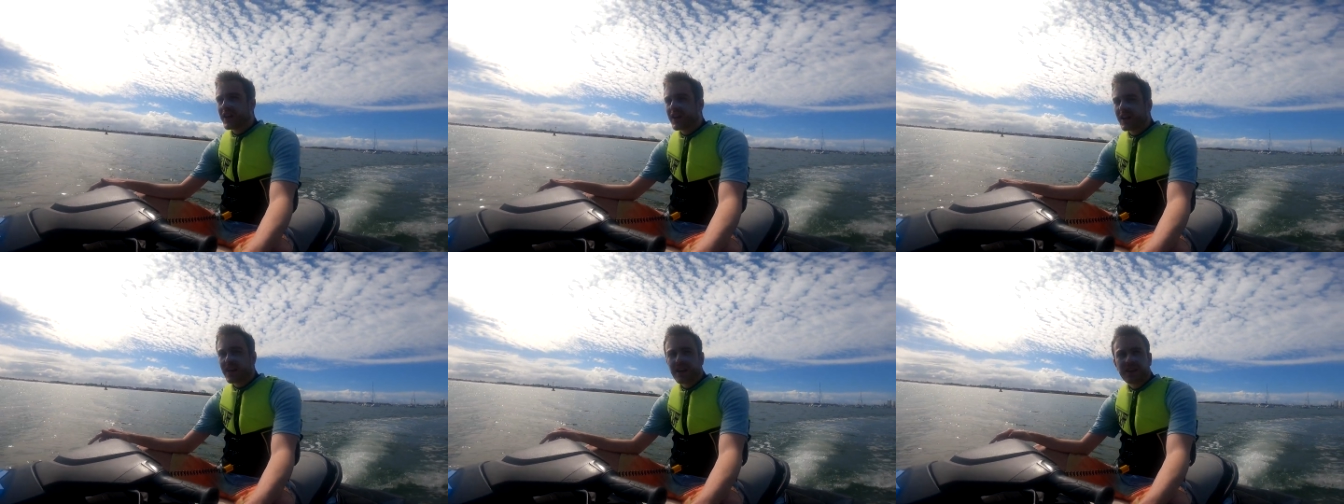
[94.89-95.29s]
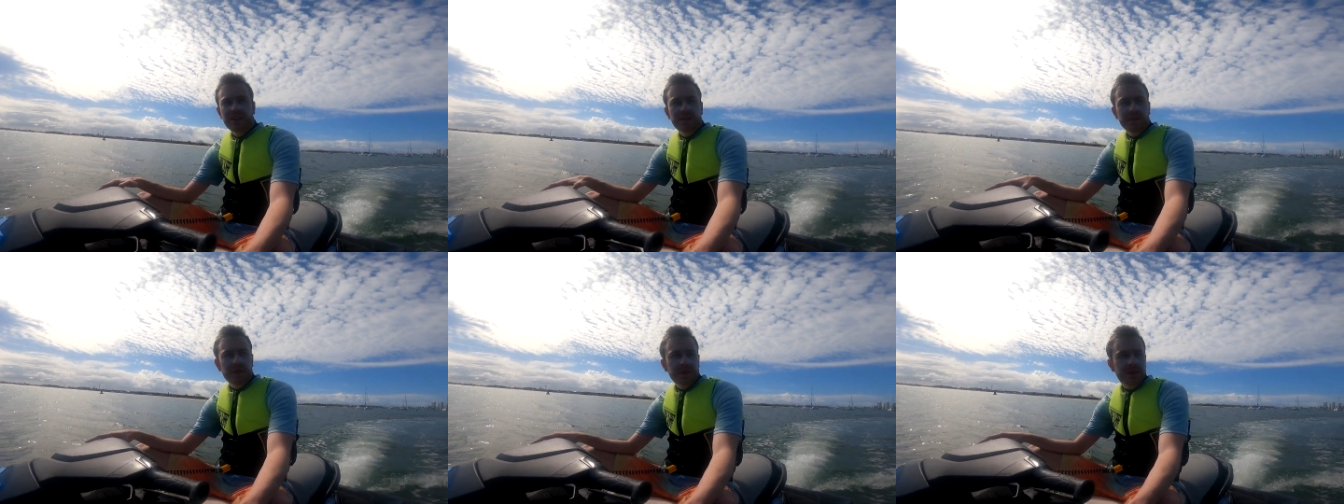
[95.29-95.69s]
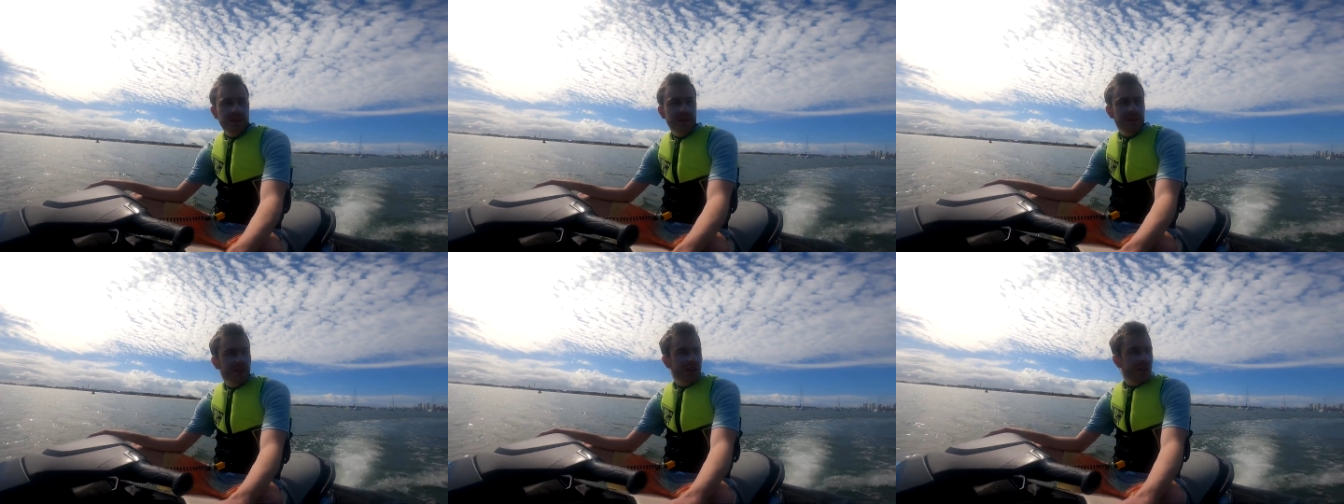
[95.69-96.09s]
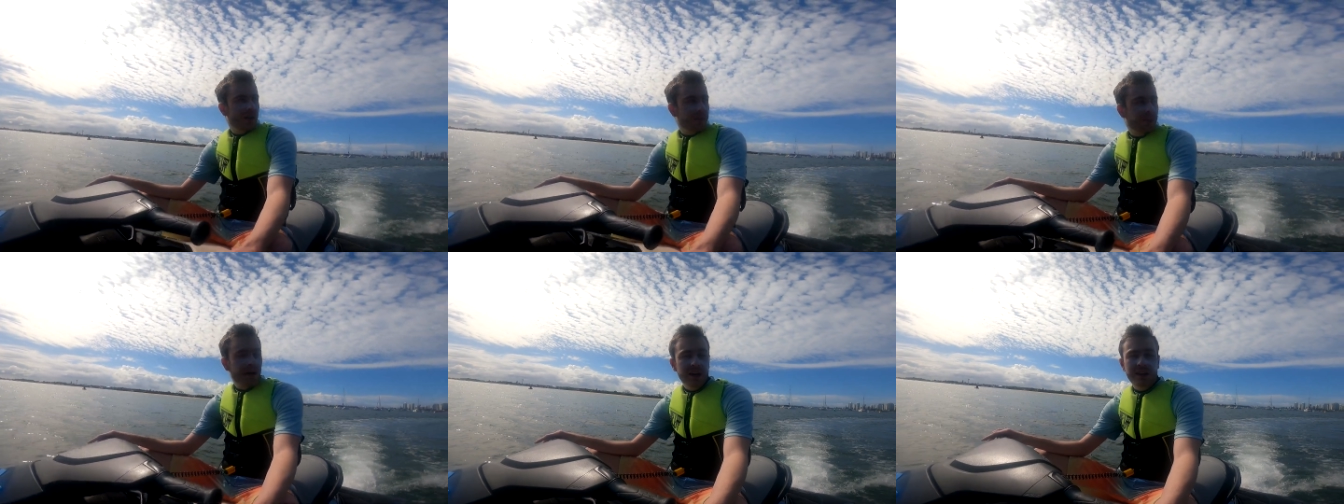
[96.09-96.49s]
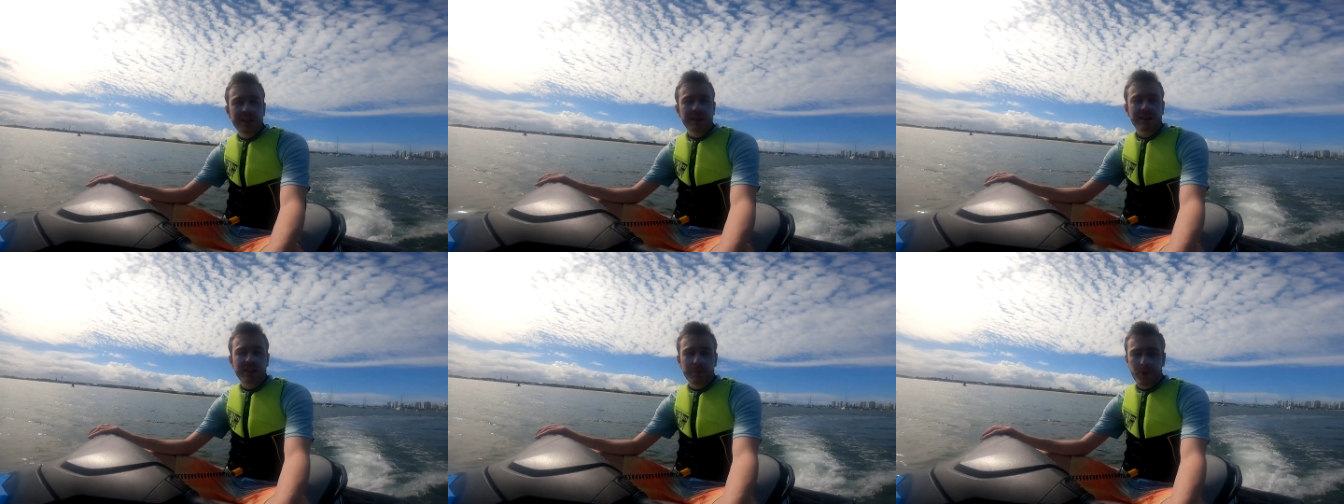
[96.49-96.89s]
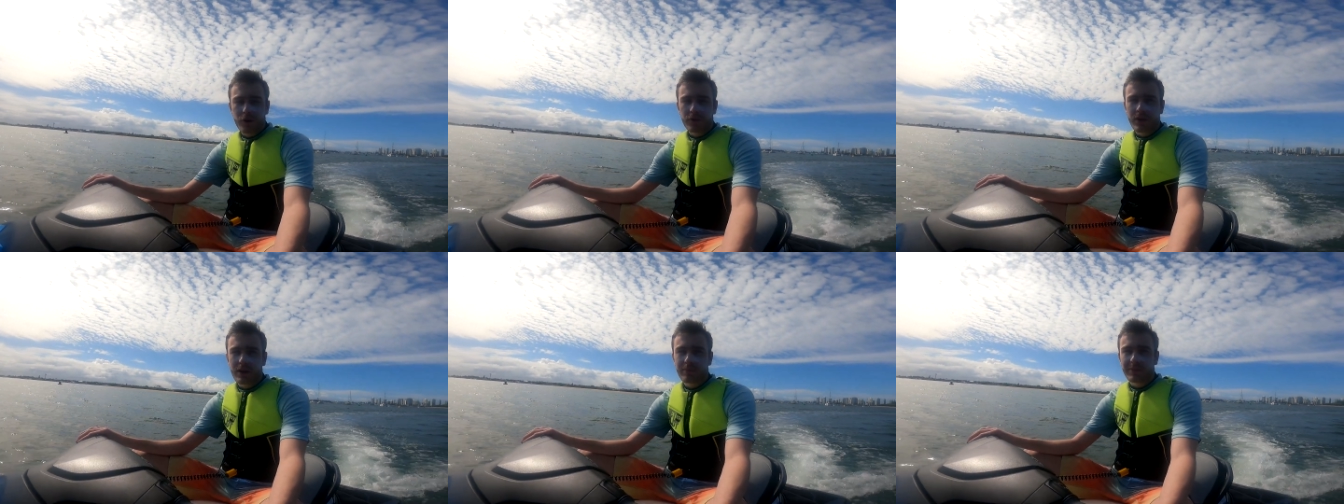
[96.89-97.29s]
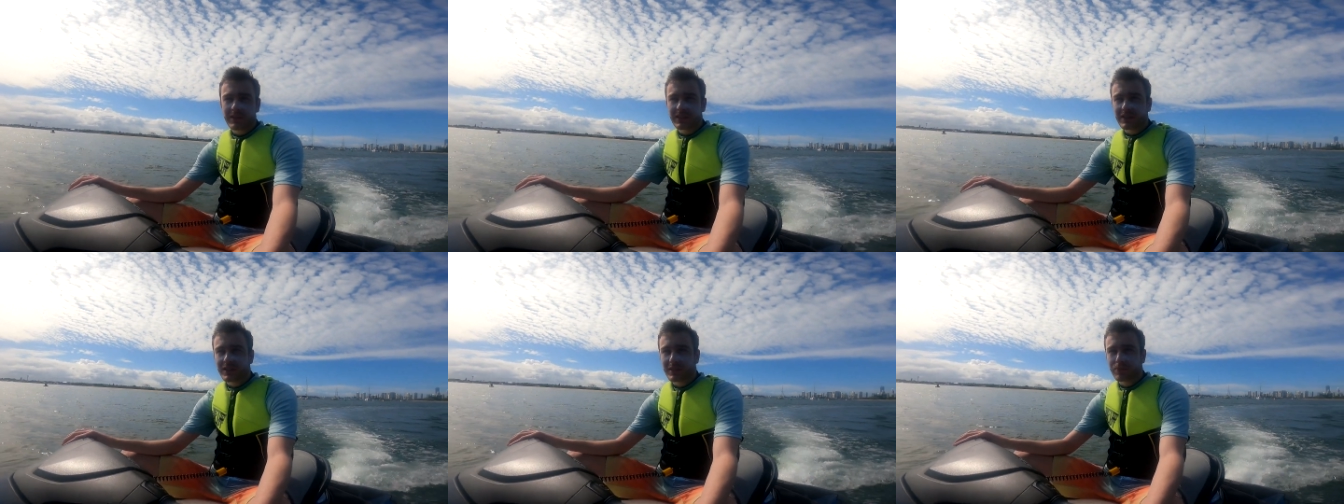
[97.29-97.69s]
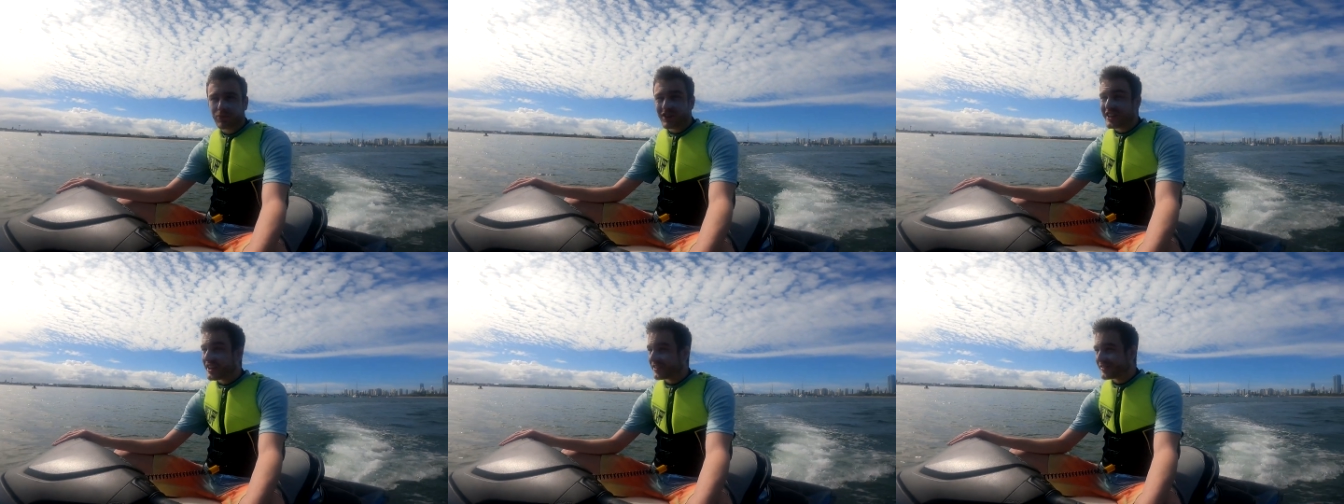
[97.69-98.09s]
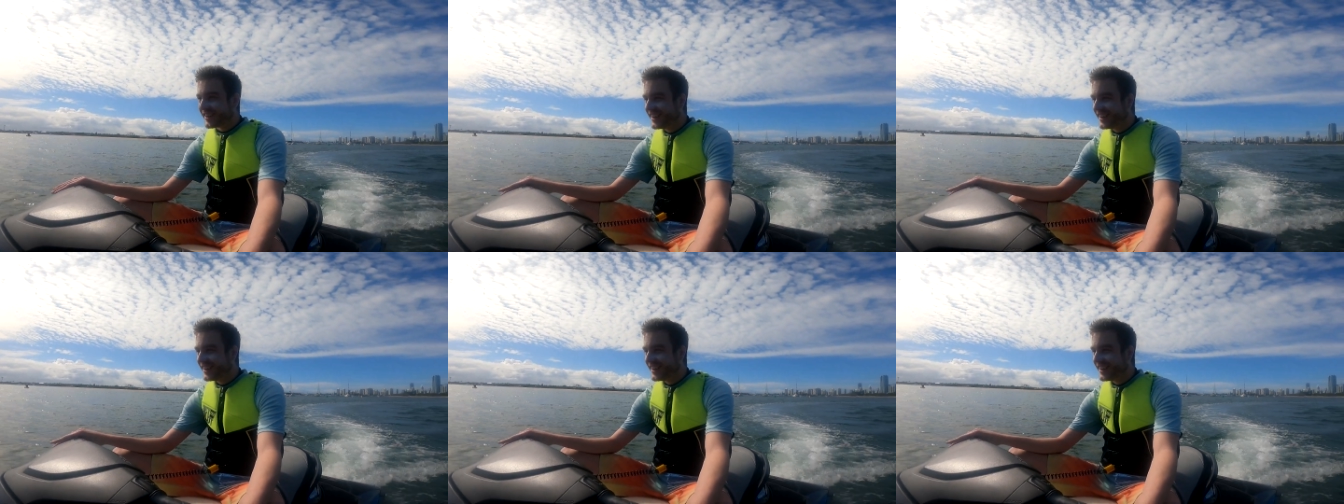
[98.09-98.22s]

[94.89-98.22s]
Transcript: And the parking at the boat ramp is brilliant.